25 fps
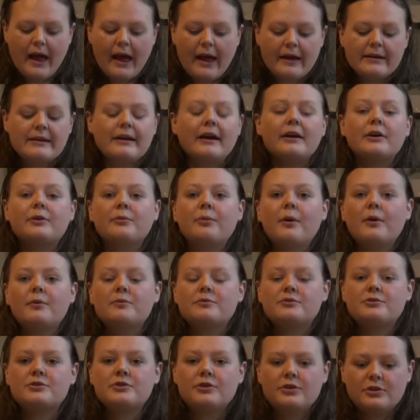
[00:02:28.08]
and I
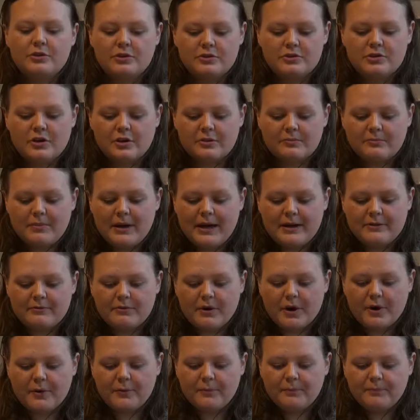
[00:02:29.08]
quote Don
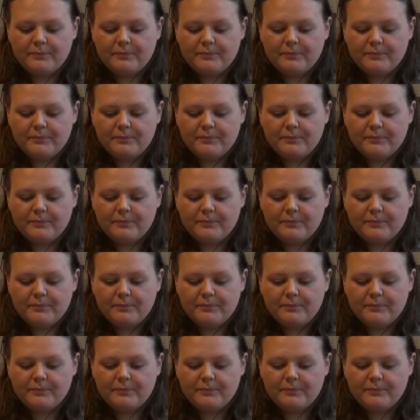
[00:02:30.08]
Pedro,